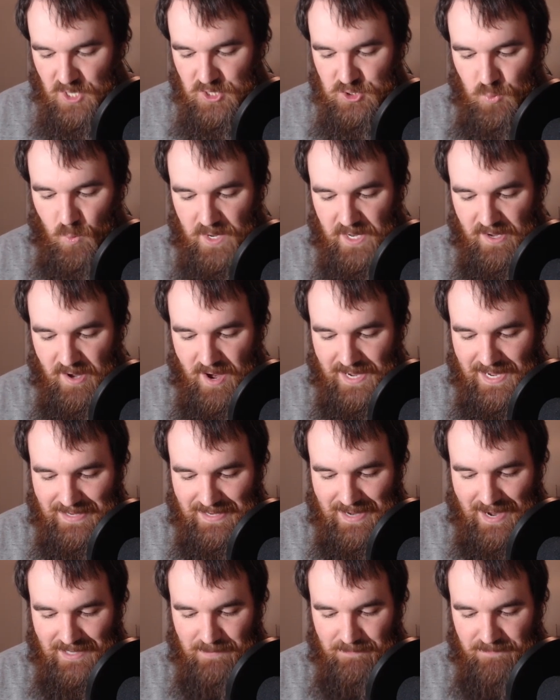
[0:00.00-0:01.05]

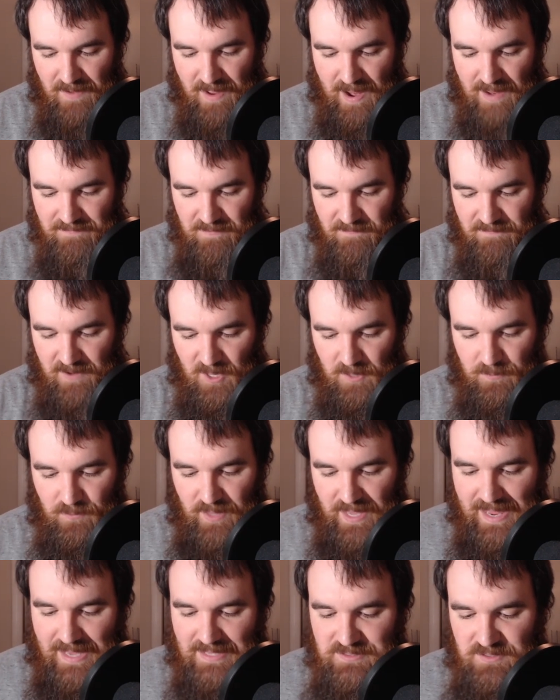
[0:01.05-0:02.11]
29.95, available
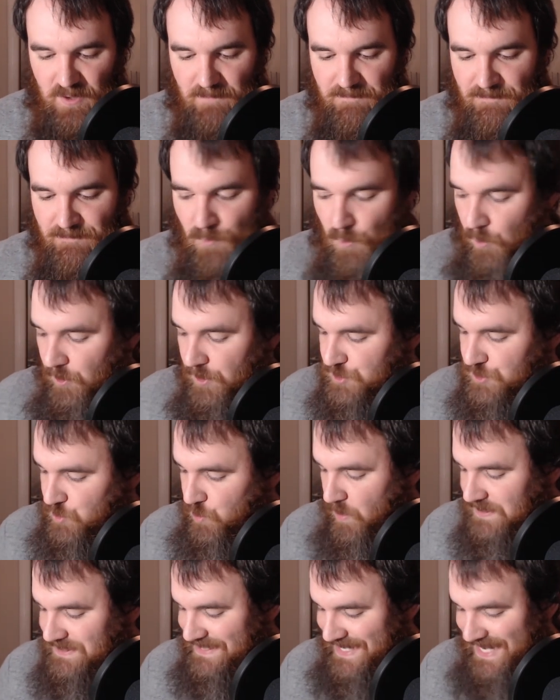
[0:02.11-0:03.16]
as of
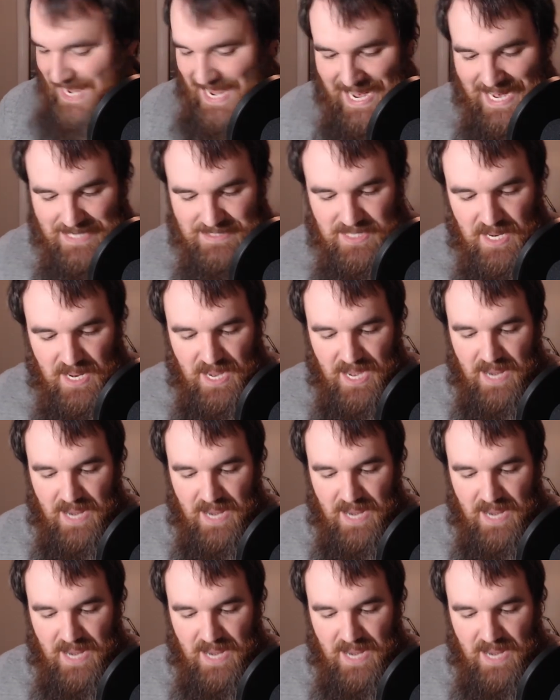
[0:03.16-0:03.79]
4.28.